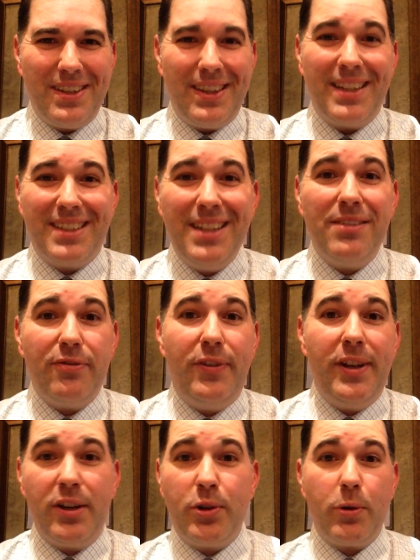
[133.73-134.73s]
that didn't
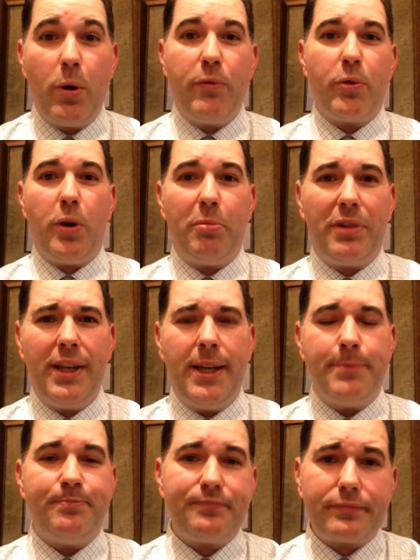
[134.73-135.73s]
fit into your overall plan.